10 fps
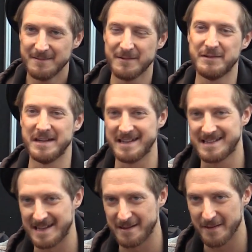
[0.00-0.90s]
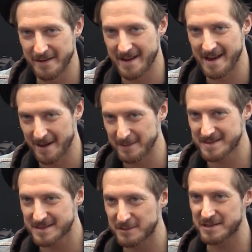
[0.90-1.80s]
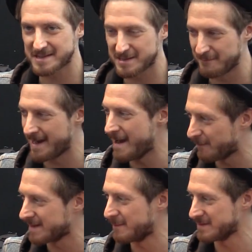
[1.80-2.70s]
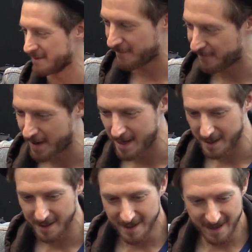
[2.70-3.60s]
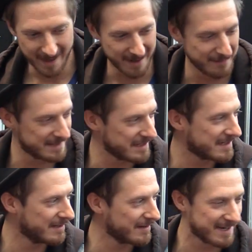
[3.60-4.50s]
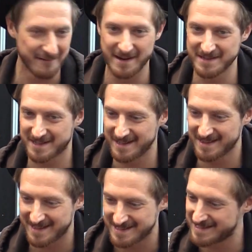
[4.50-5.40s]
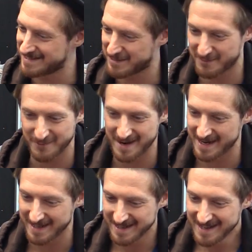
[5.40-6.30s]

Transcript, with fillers: We were doing a scene the other day, and I was just everything was fire, and I was just looking around, just going, "This is great."